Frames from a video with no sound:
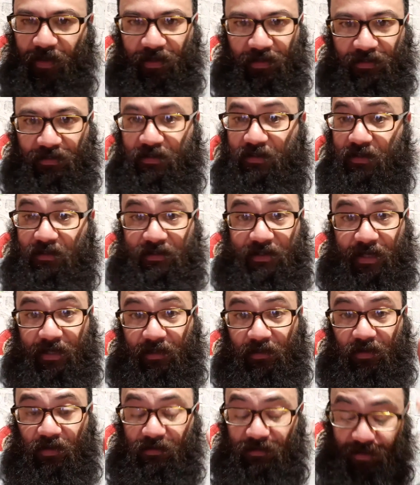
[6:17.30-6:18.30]
And that
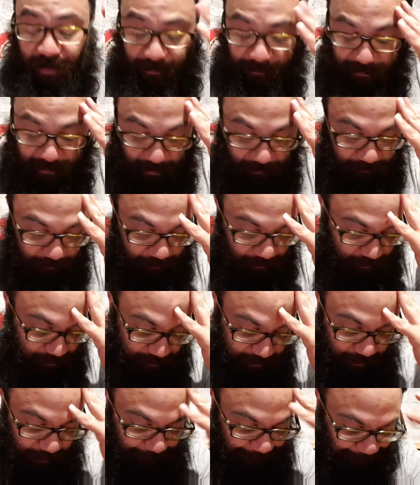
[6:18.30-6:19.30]
could take a long time to come
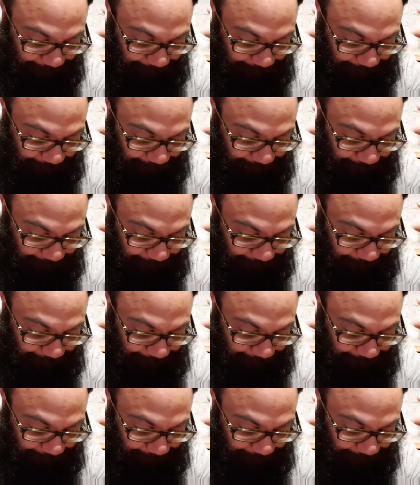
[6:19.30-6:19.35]
through,